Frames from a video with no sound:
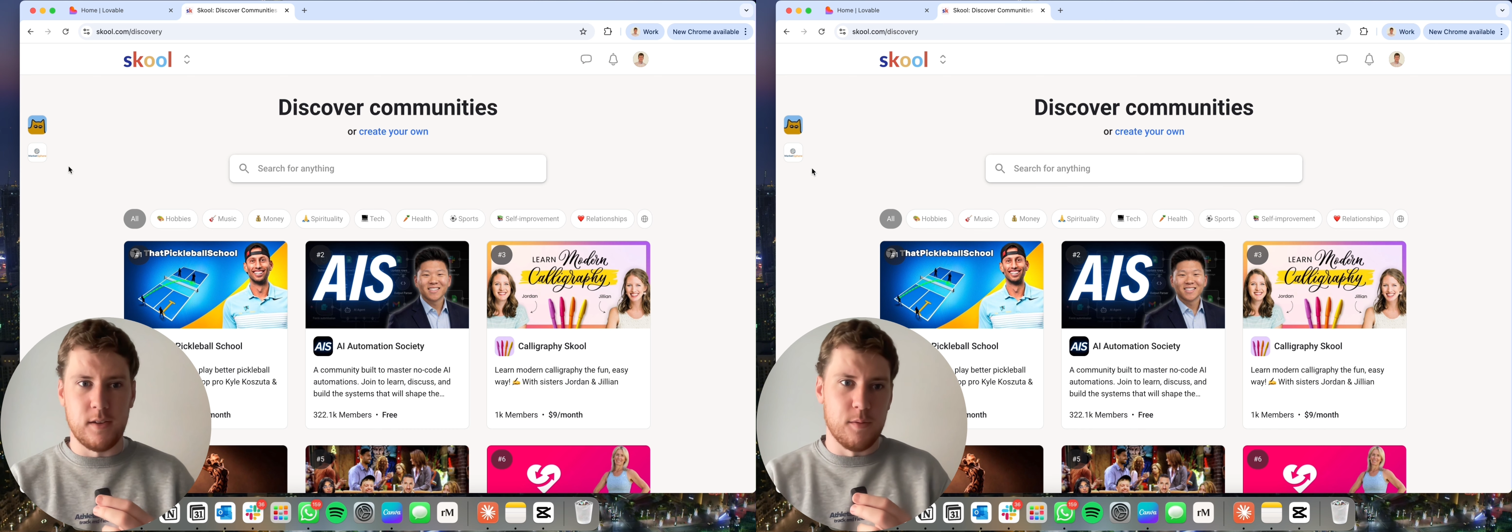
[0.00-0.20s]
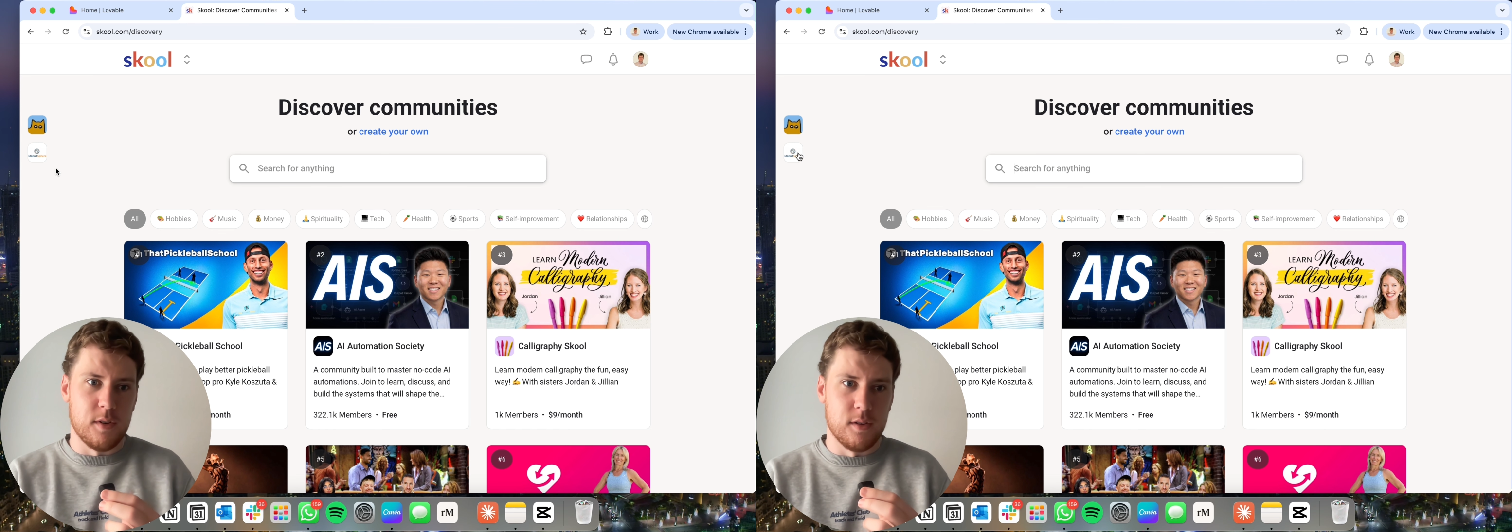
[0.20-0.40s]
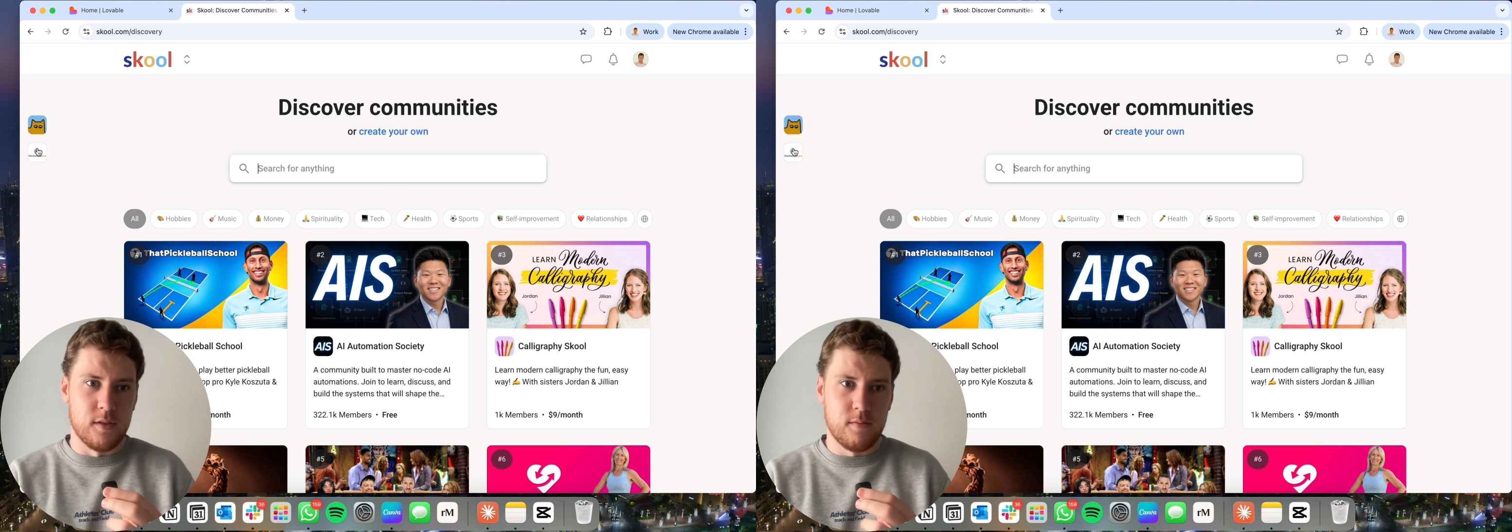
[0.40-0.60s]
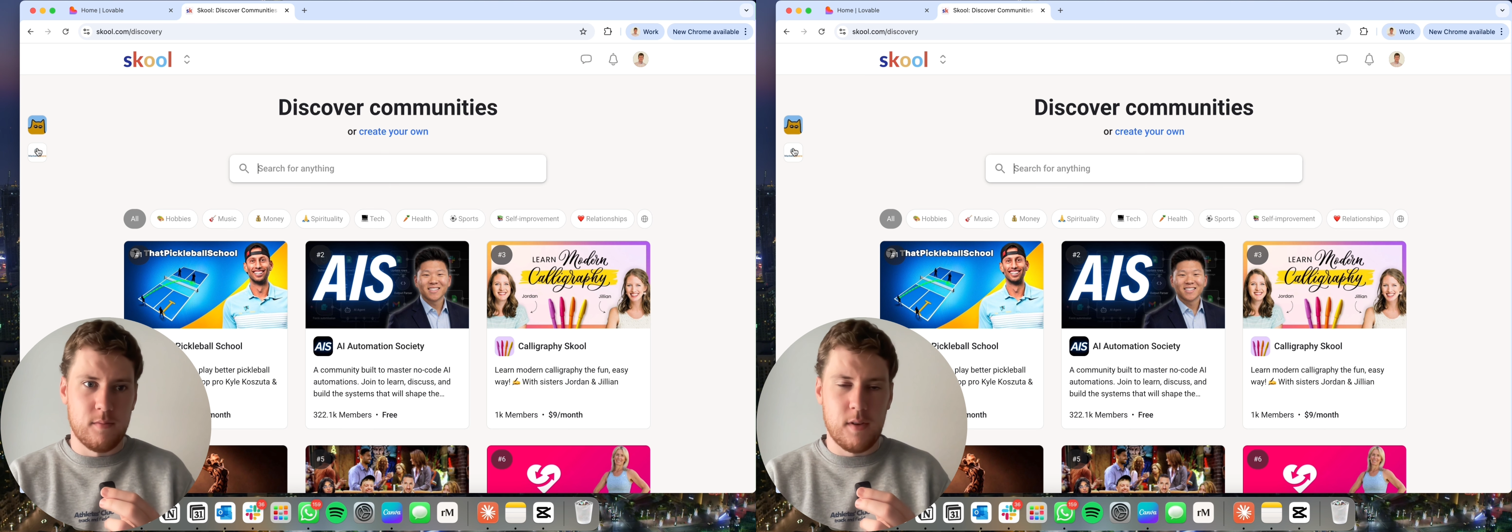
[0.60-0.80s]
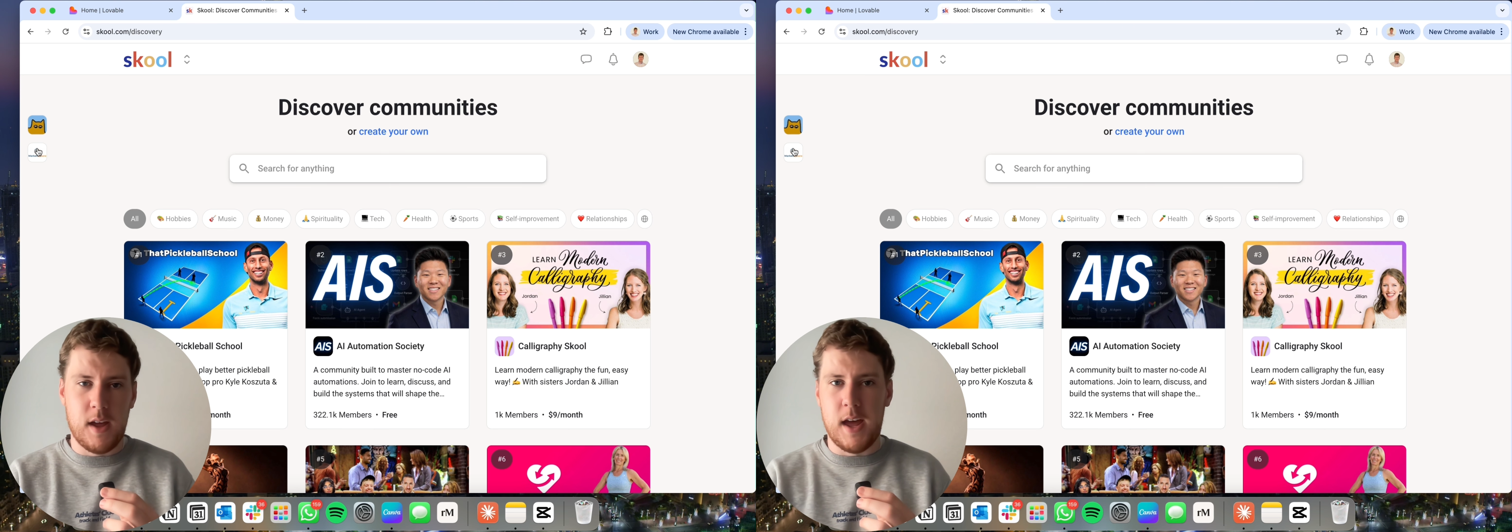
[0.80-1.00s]
you can
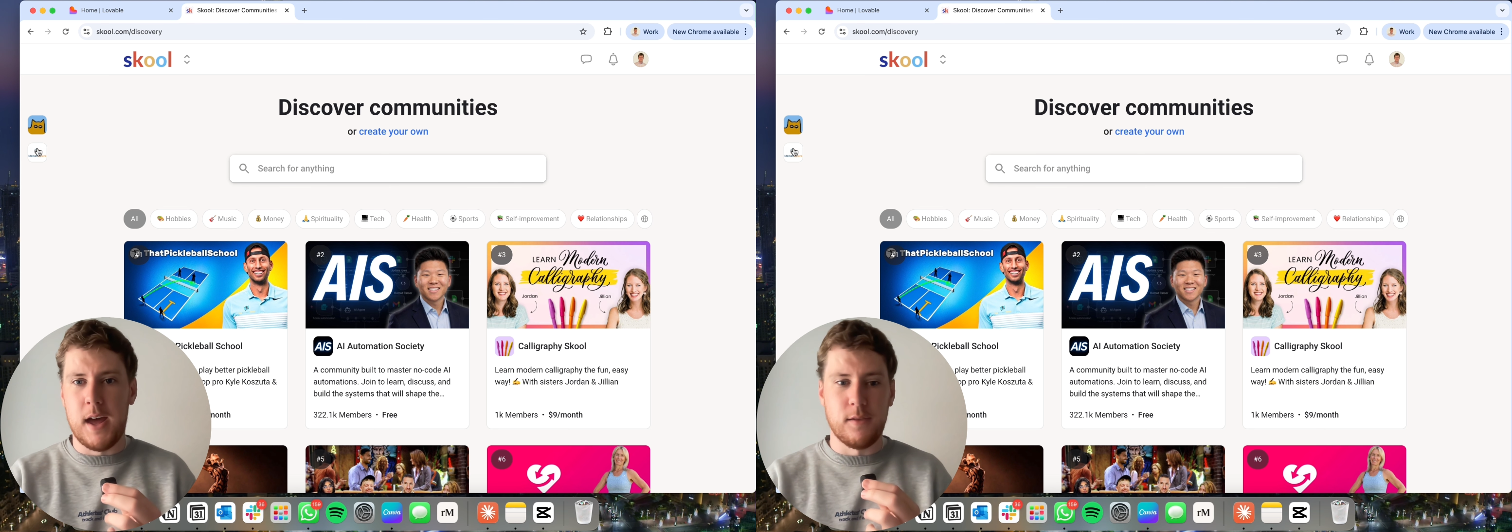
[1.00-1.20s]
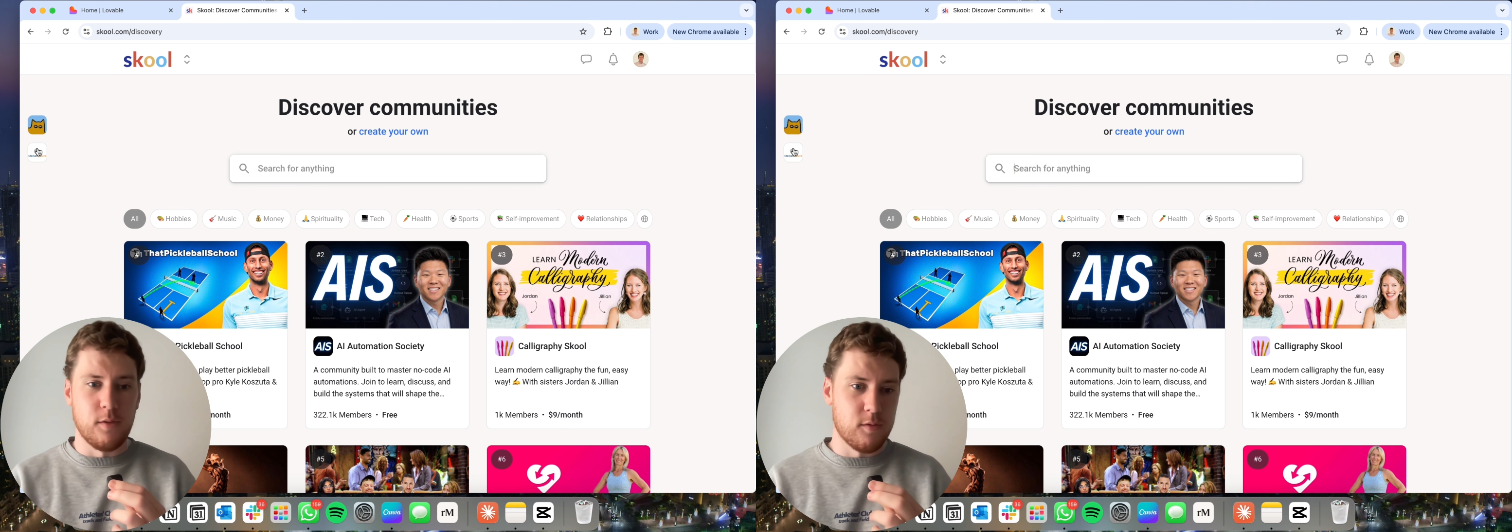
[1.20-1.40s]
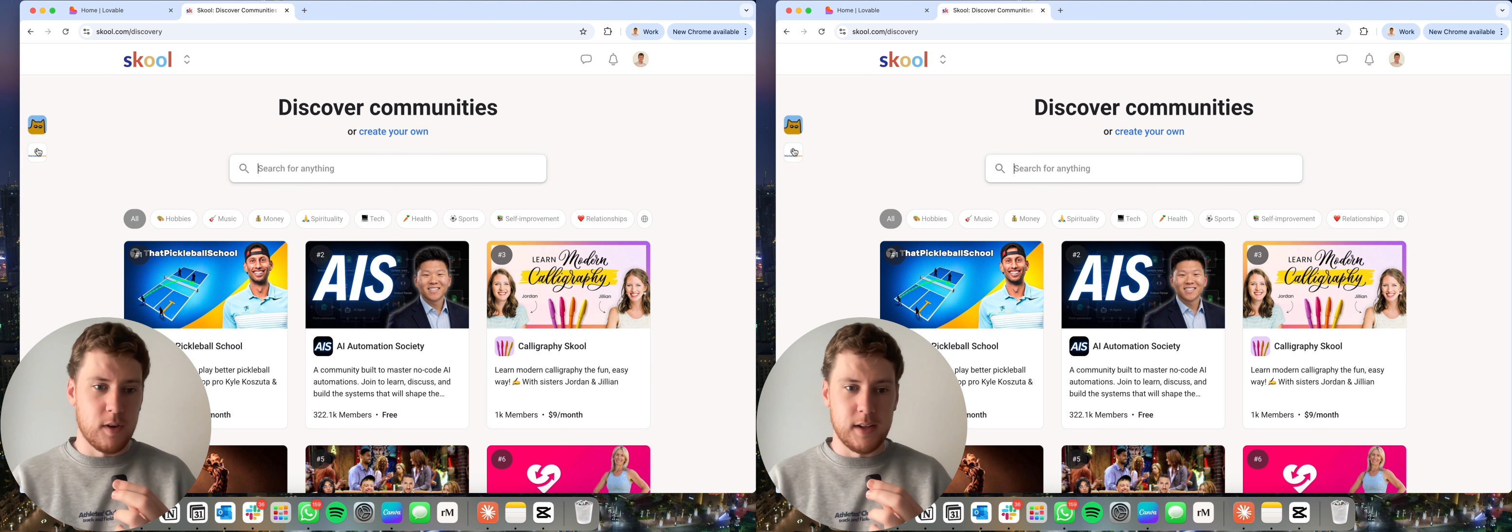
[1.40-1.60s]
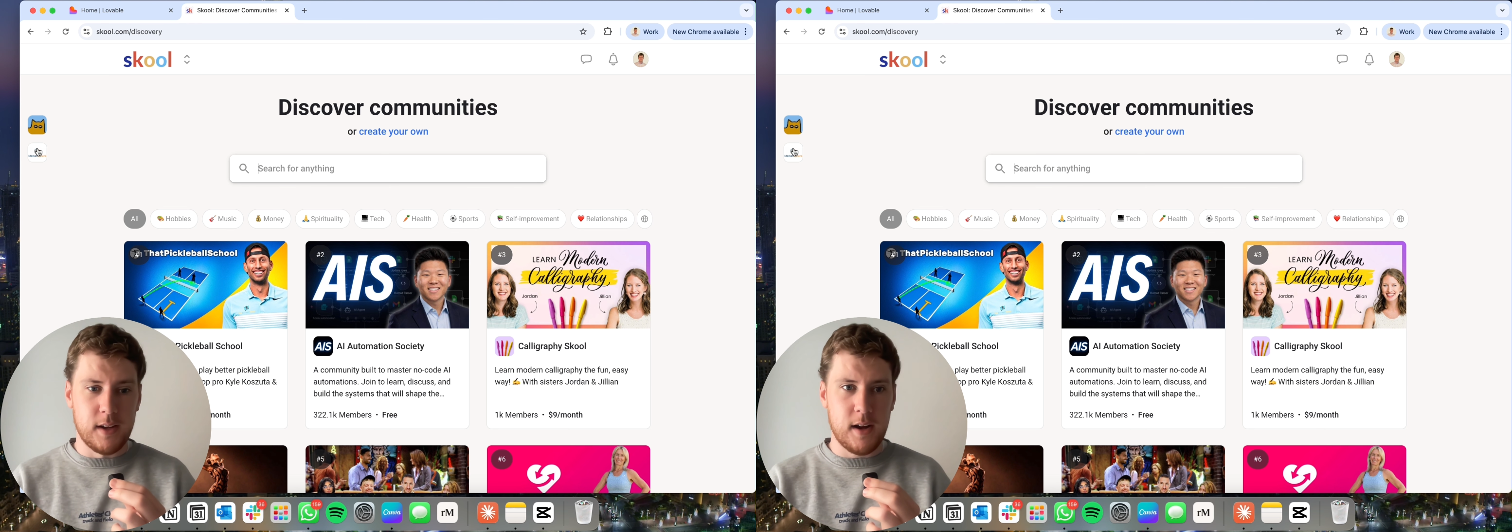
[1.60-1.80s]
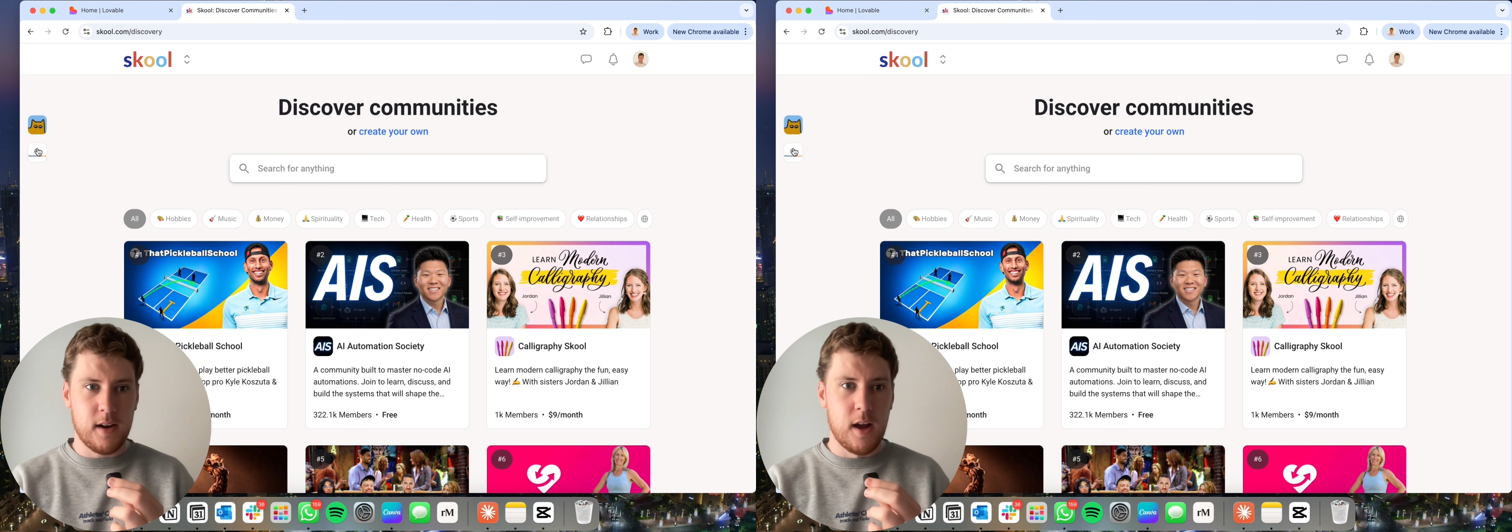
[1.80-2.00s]
do training
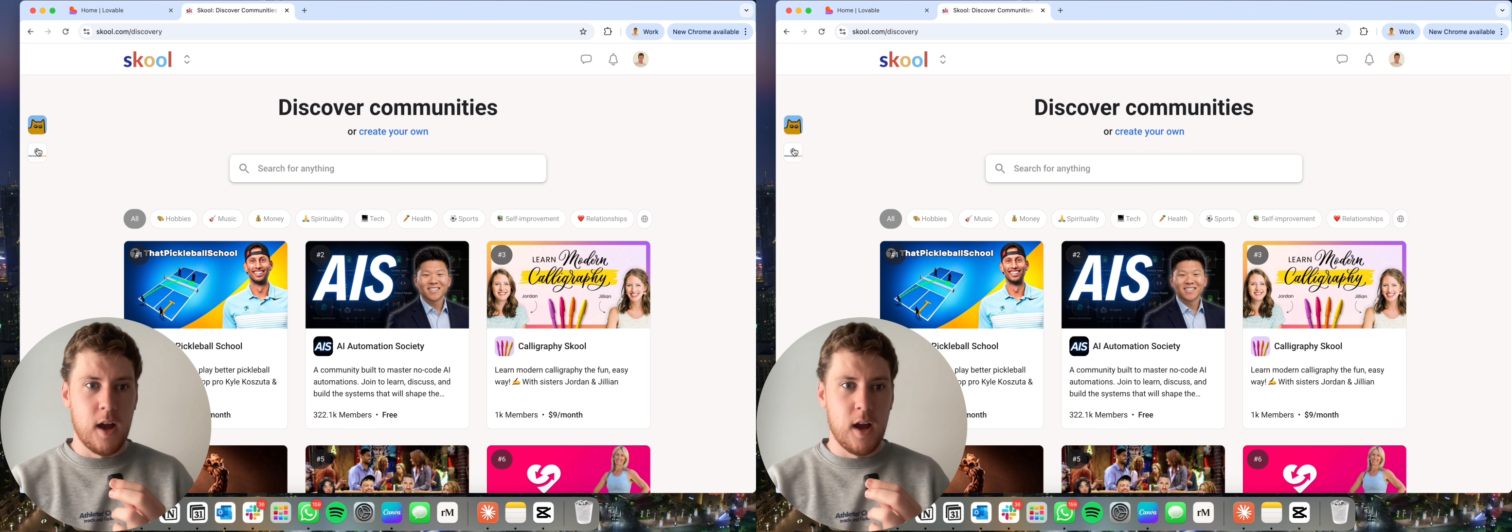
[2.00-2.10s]
there.